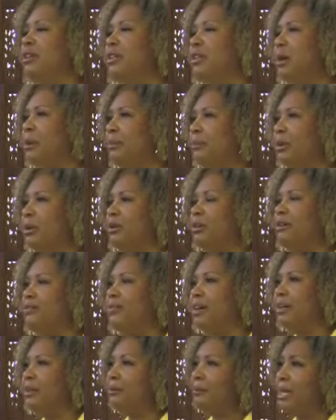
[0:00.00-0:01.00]
number
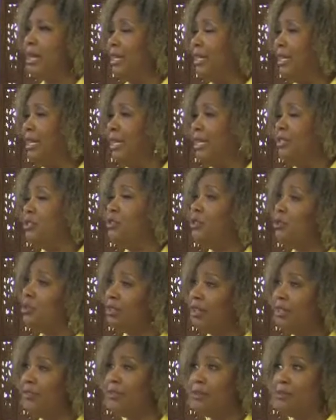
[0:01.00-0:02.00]
of unmet needs,
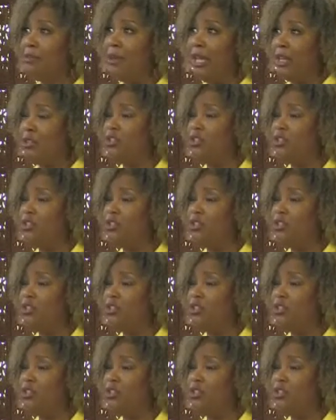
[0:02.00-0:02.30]
or even